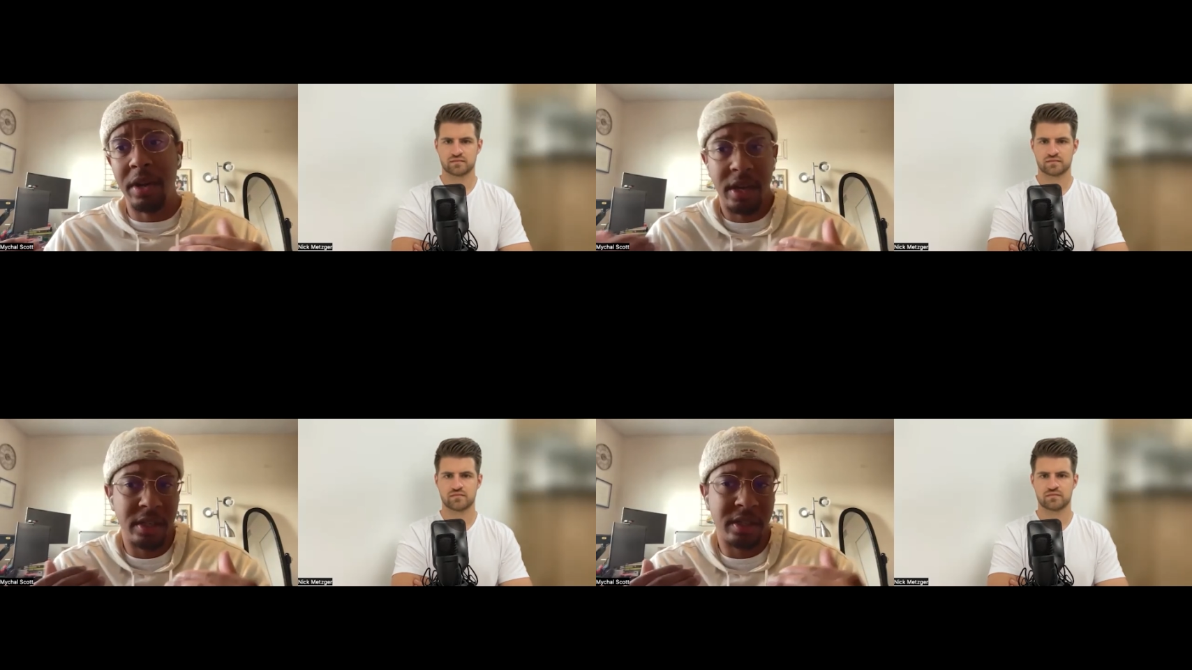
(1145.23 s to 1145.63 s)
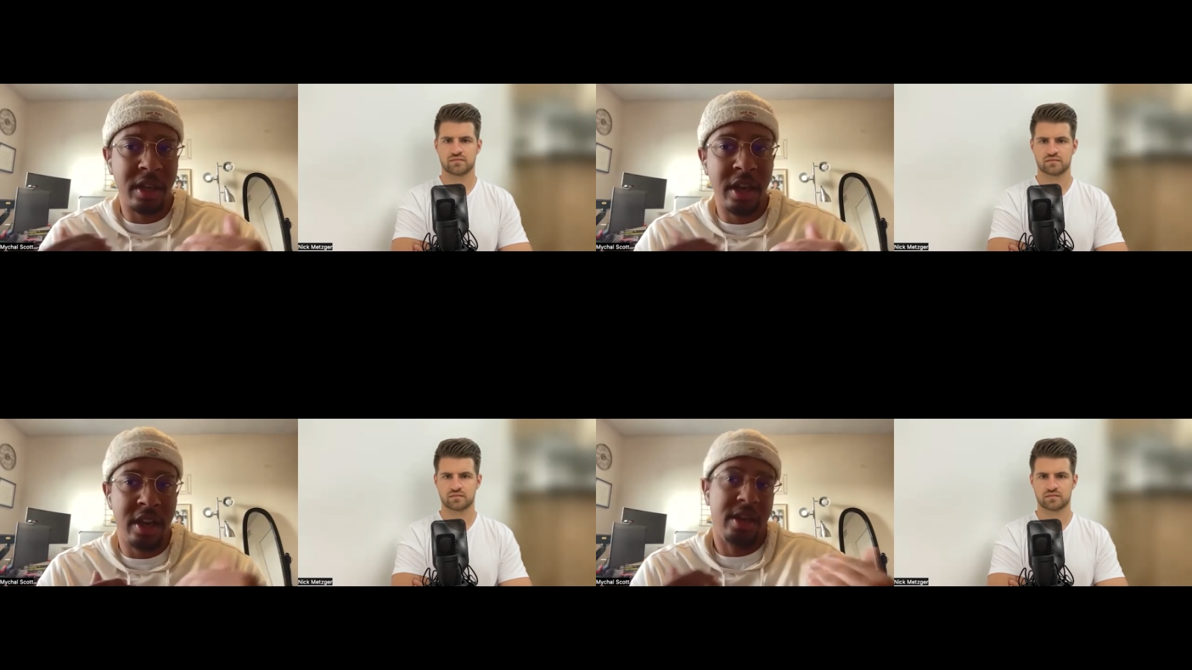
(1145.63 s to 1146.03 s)

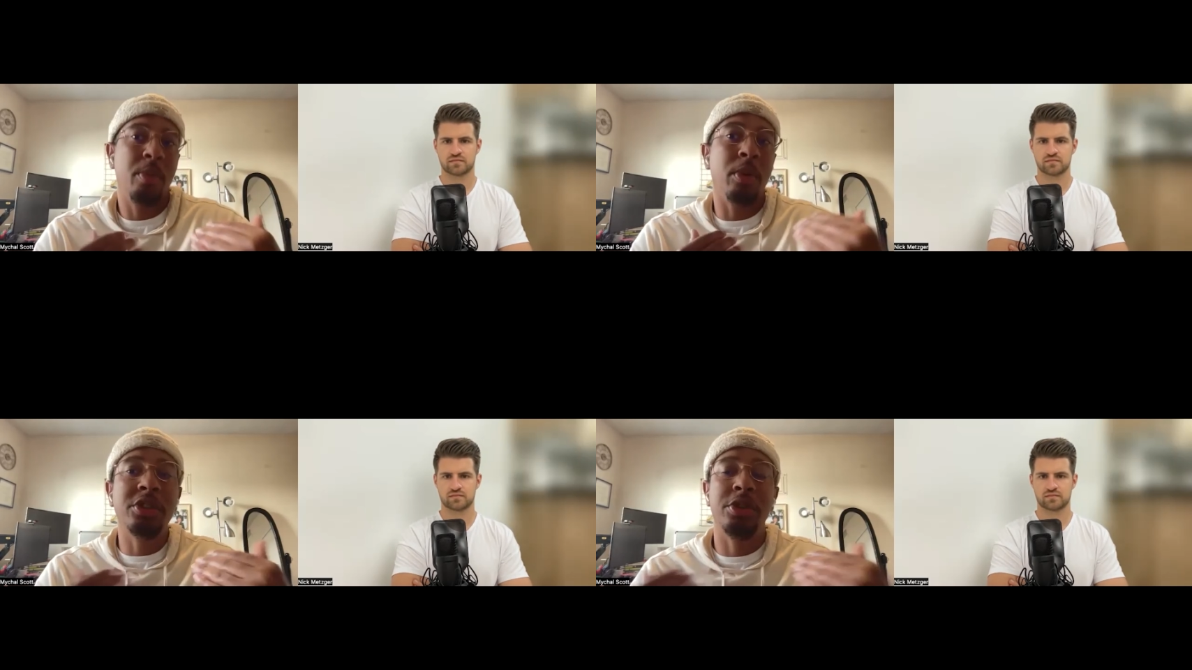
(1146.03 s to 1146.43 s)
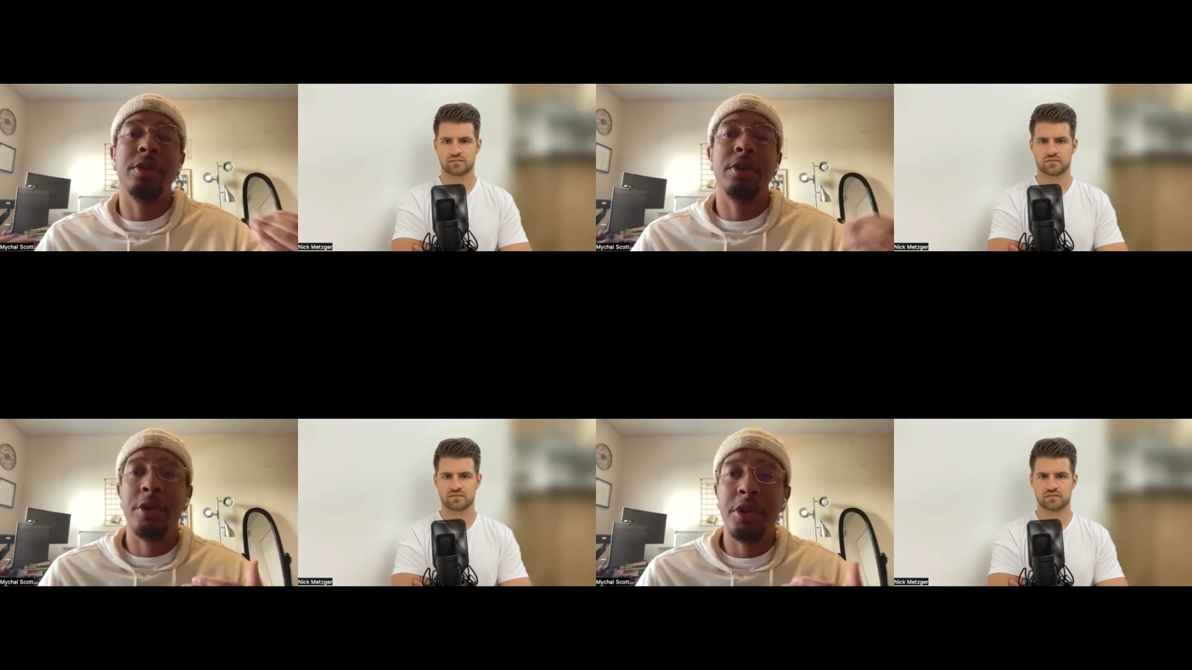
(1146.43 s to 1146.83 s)
Speaker 1: Because they want you
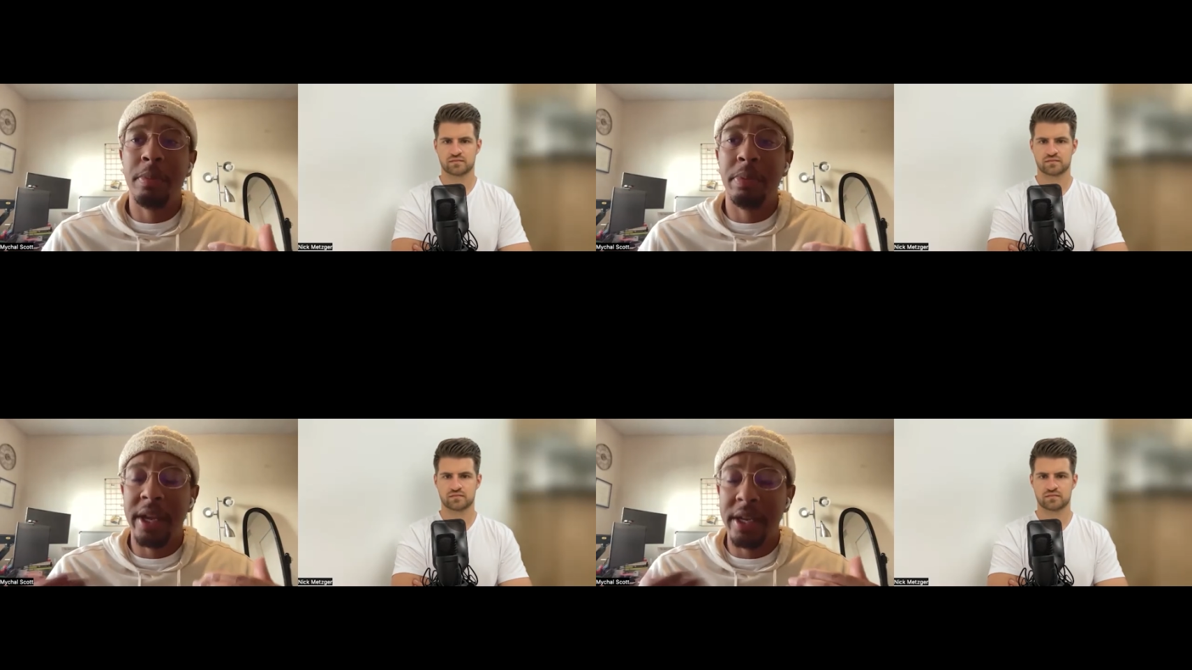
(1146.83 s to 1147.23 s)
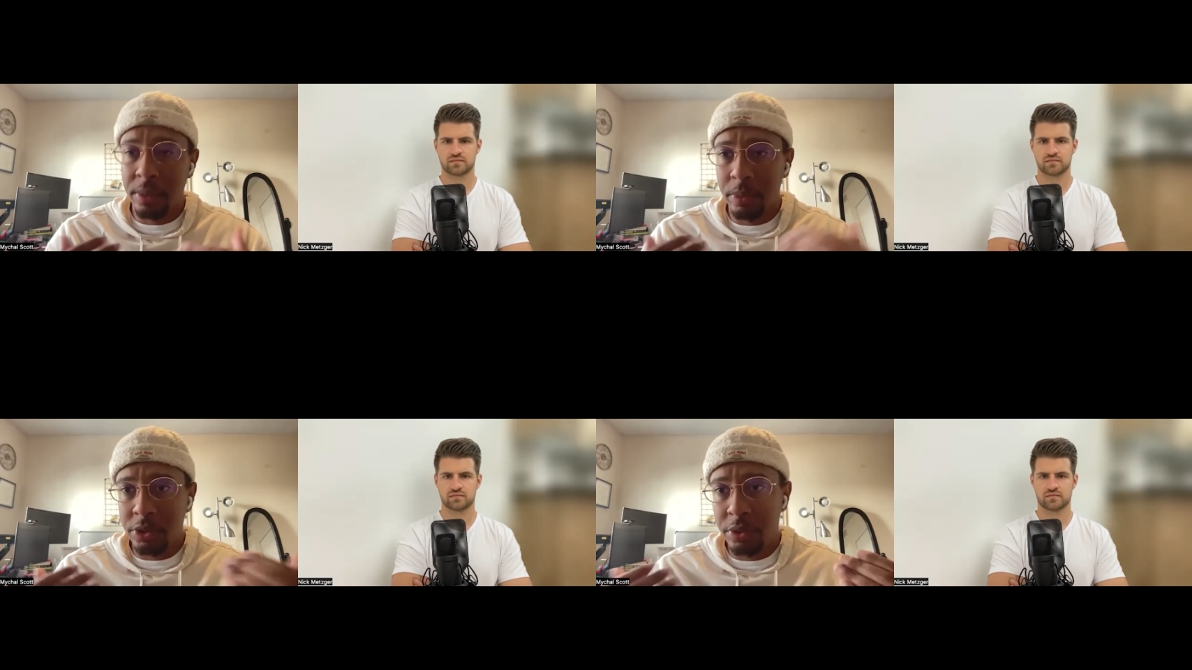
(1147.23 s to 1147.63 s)
to know your
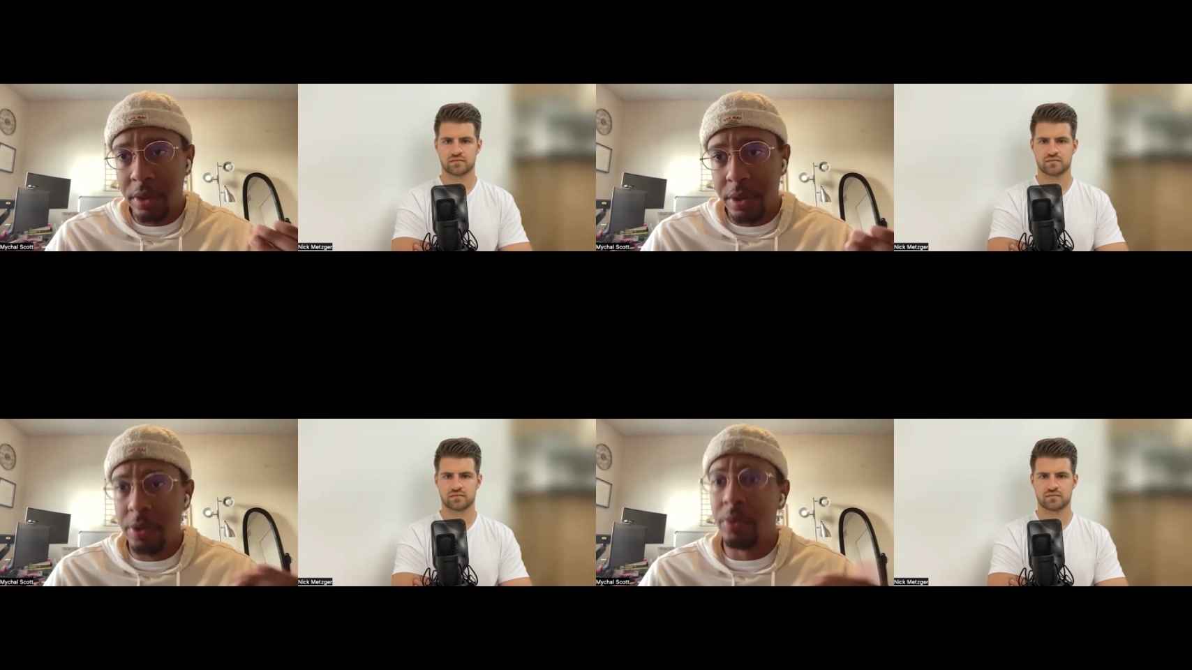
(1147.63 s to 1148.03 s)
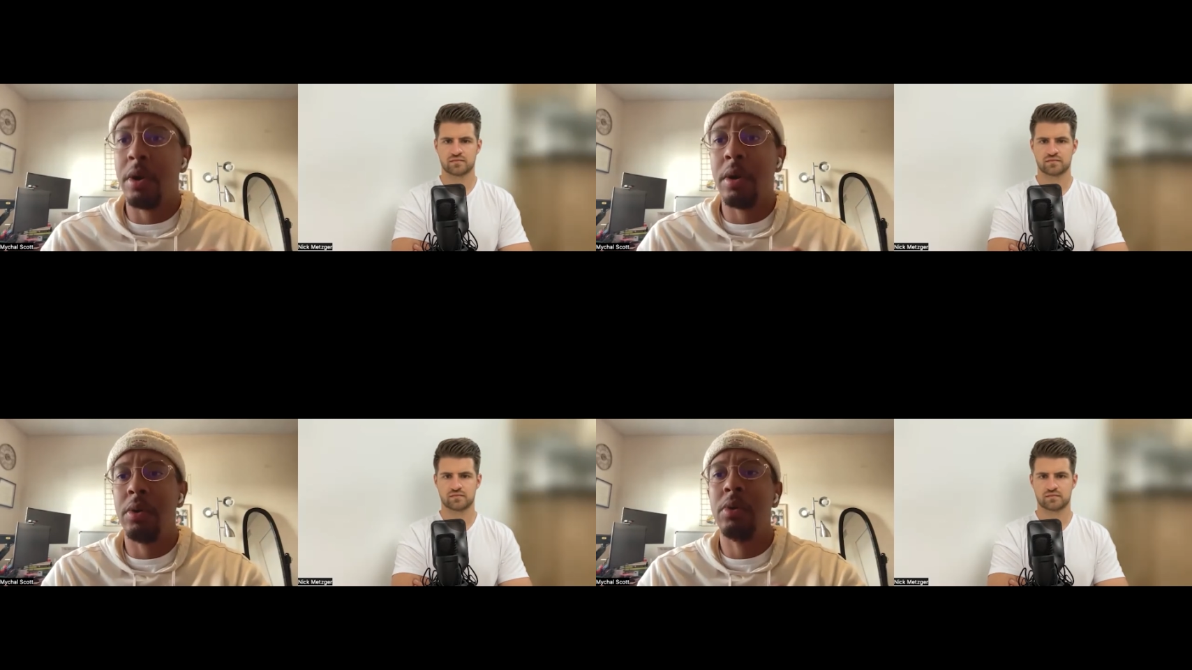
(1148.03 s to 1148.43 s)
place. They want you to know your
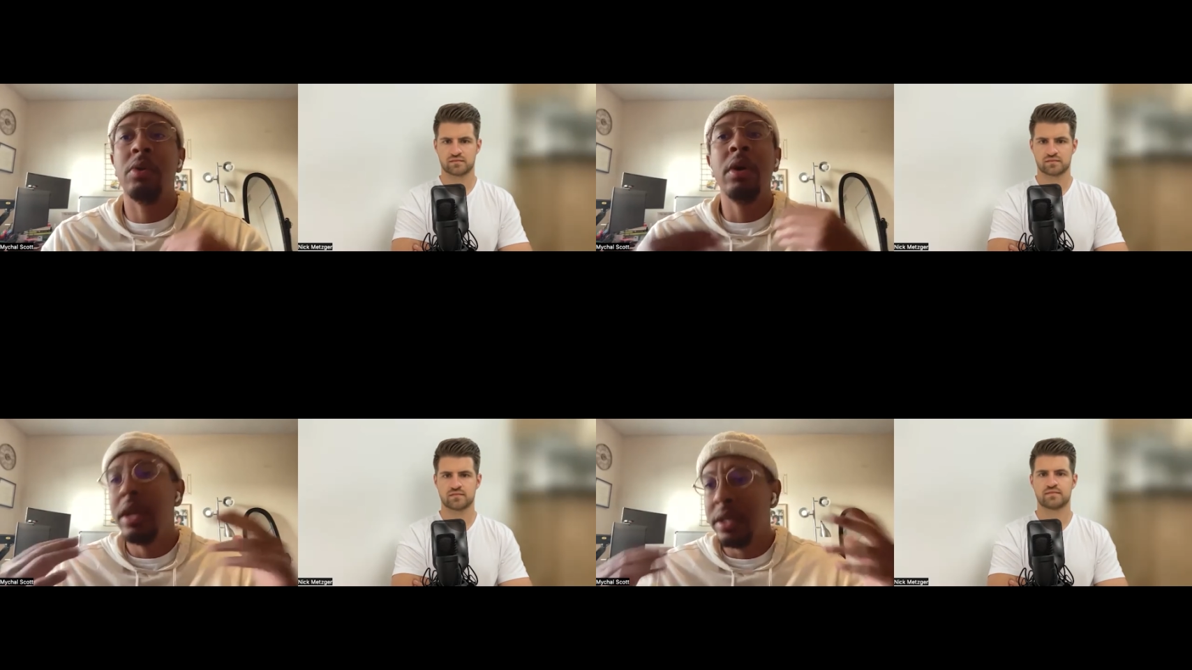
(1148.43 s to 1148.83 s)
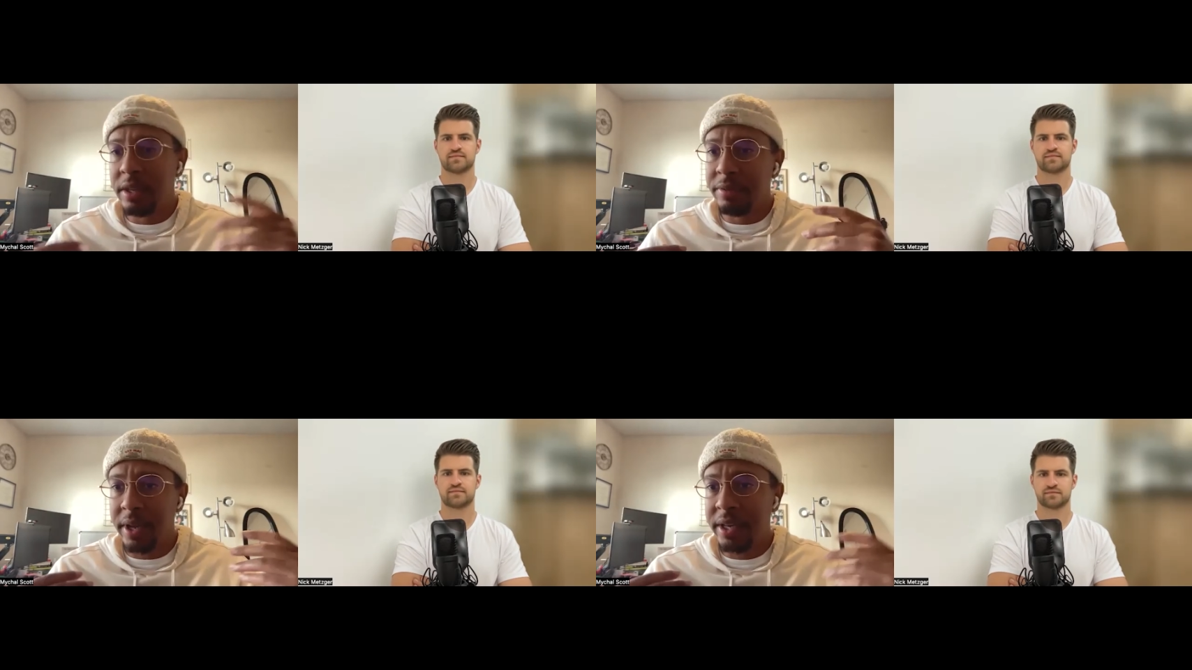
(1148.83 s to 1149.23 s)
role,
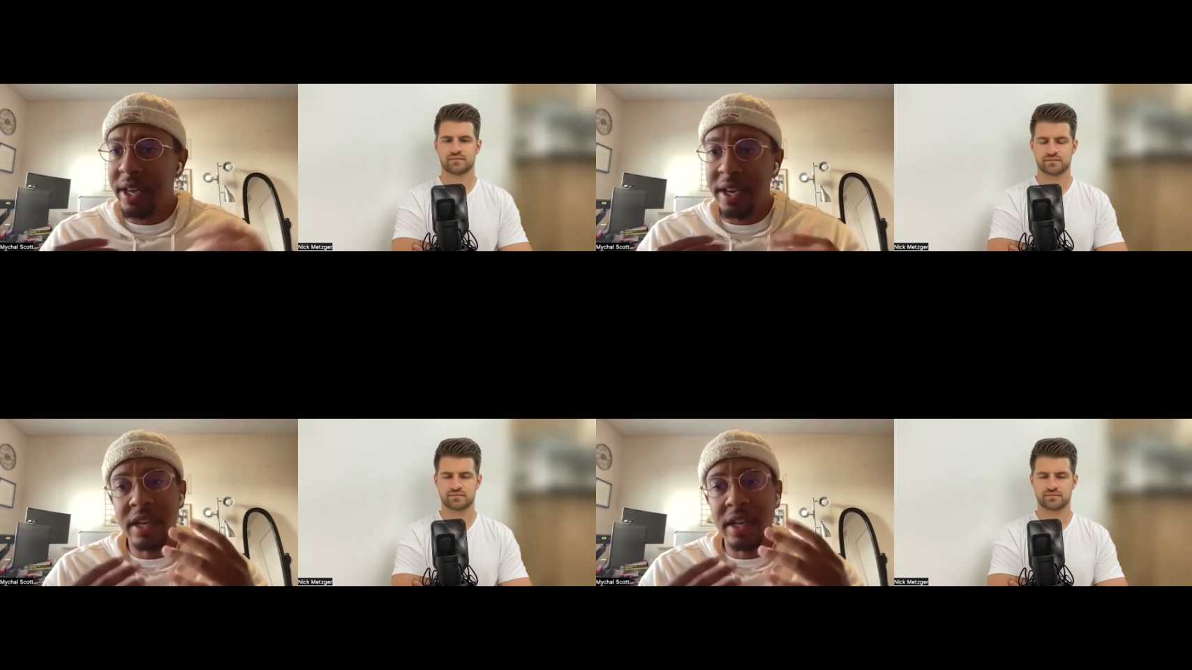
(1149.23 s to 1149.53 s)
stuff like that.